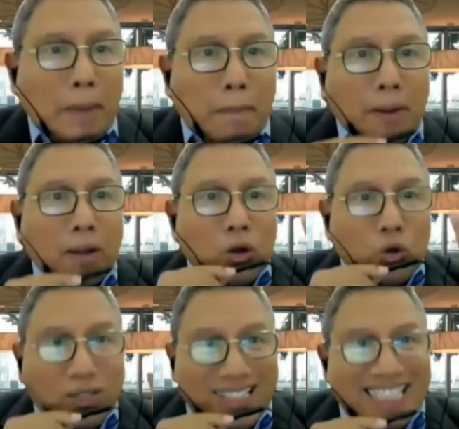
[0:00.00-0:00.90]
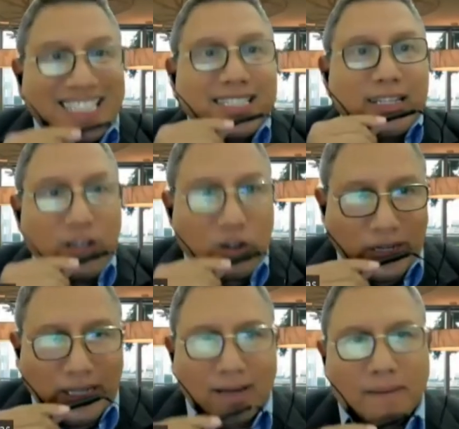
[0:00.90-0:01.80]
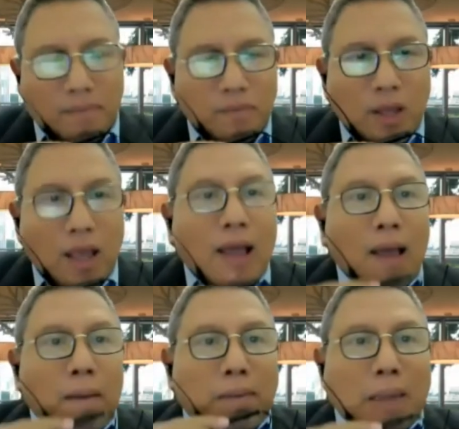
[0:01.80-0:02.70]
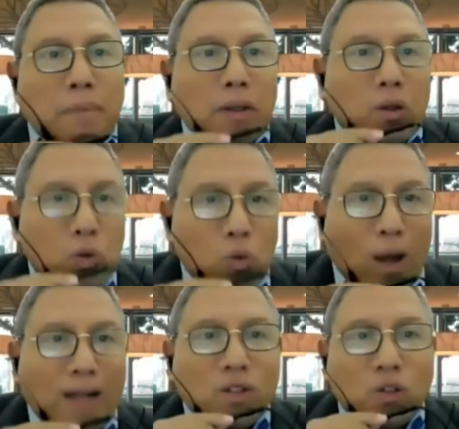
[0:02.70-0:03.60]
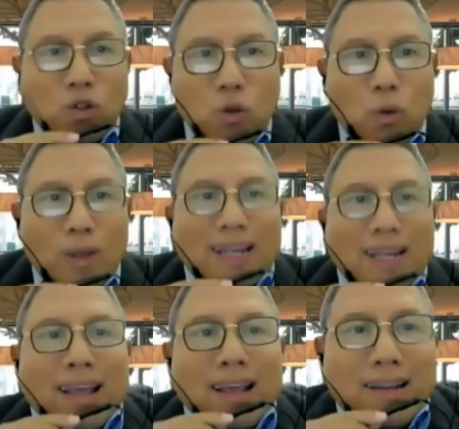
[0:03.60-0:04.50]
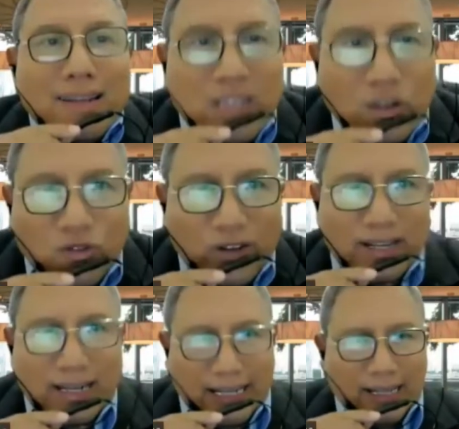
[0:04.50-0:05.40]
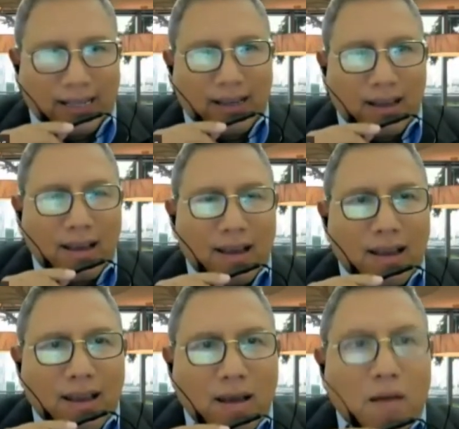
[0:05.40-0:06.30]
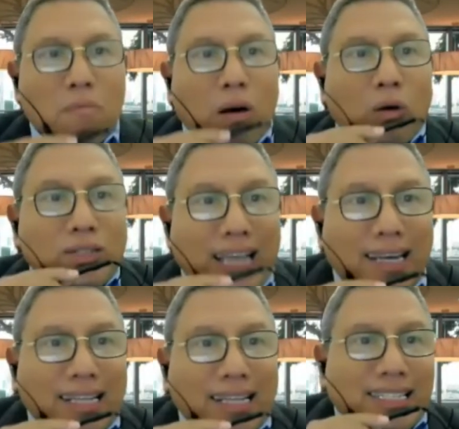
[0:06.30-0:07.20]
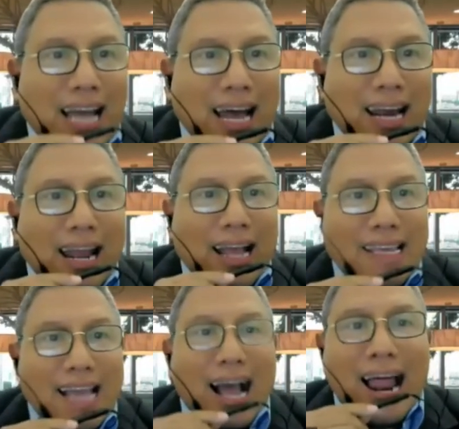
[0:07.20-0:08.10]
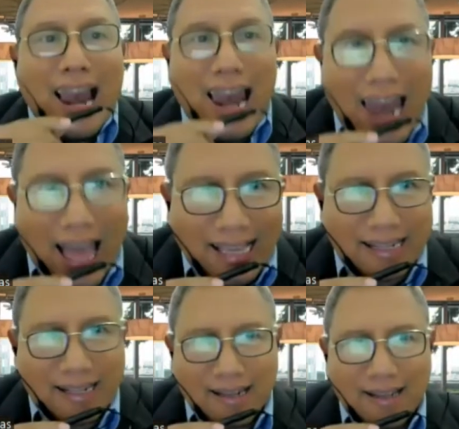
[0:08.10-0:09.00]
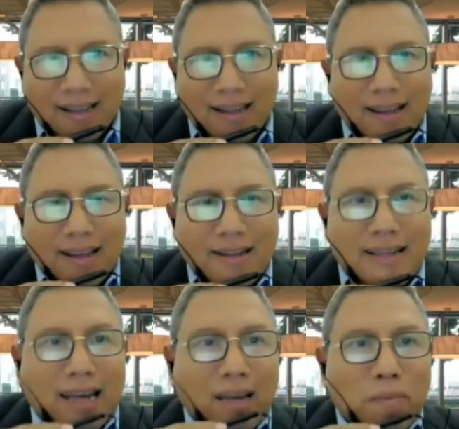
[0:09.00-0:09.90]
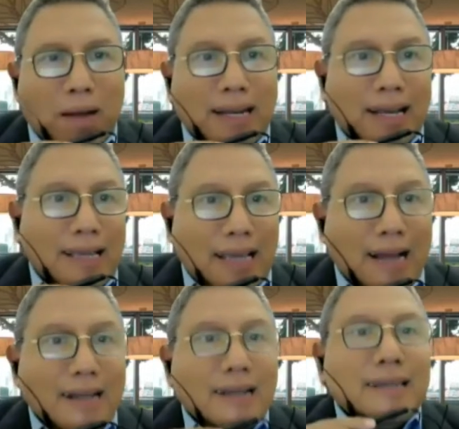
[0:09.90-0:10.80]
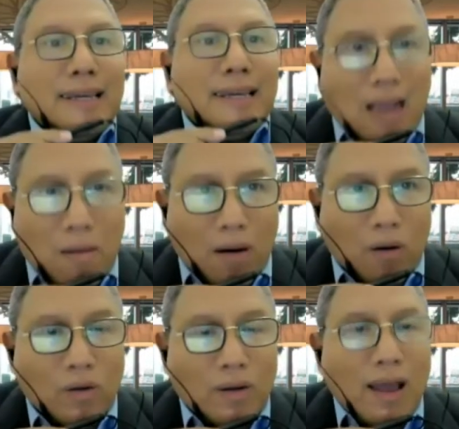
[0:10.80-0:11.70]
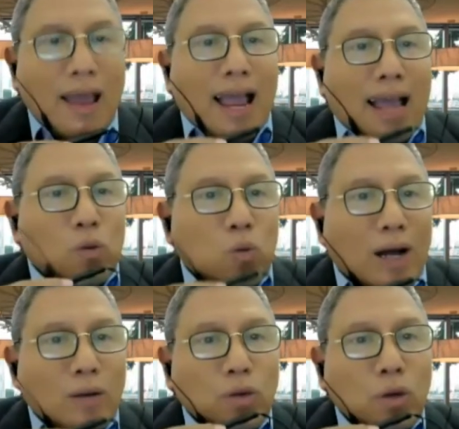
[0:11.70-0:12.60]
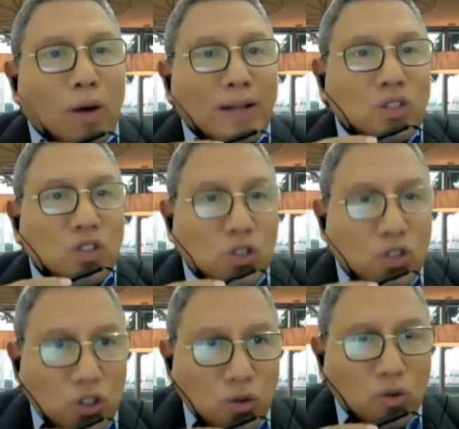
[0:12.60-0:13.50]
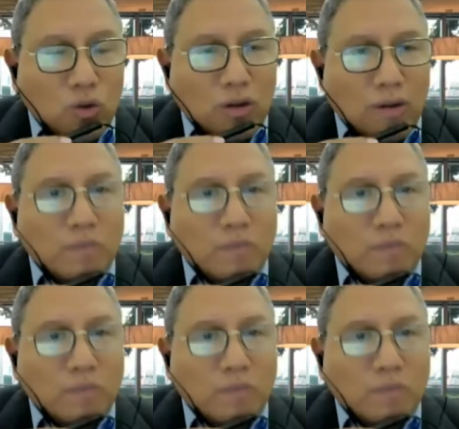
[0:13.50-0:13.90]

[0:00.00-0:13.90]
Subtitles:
people who disagree, people who want to do it differently, mau cari cara yang lain daripada yang kita mau. And what we want to do